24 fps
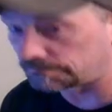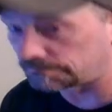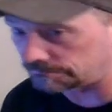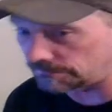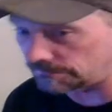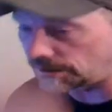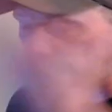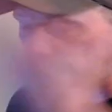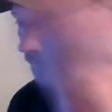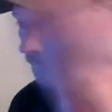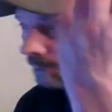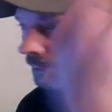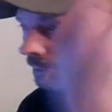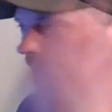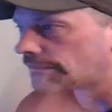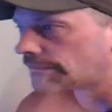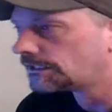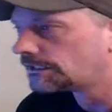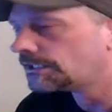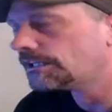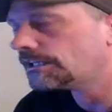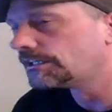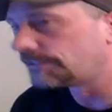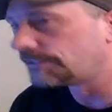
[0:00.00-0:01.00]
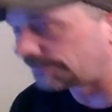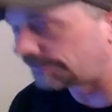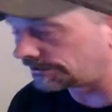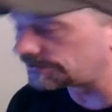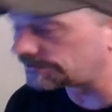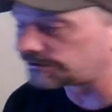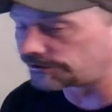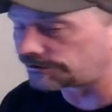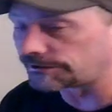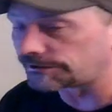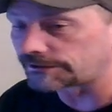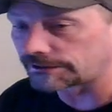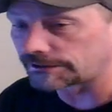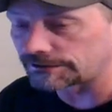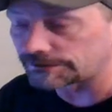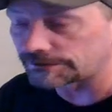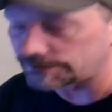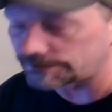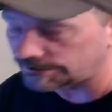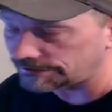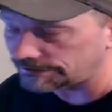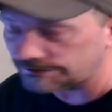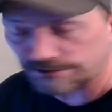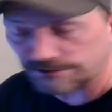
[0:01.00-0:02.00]
up, she's not young.
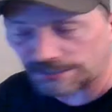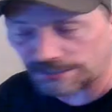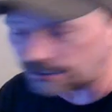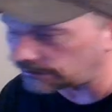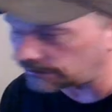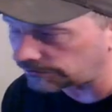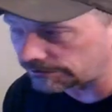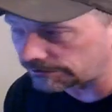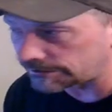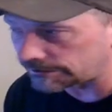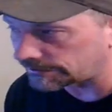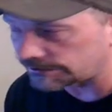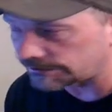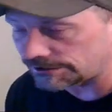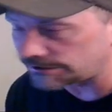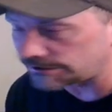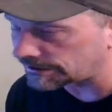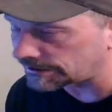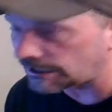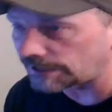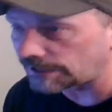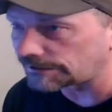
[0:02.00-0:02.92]
She's